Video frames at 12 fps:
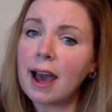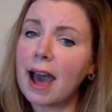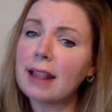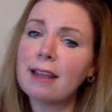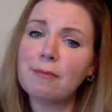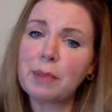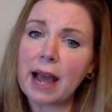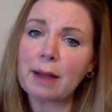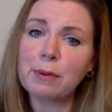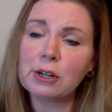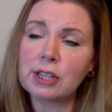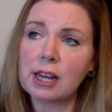I love
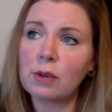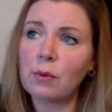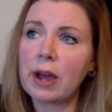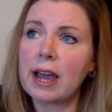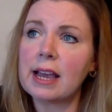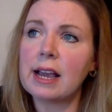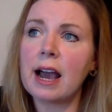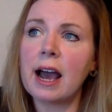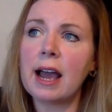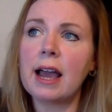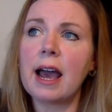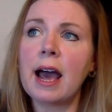blackbirds anyway.
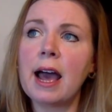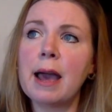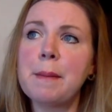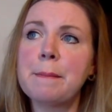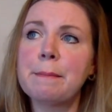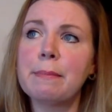I'm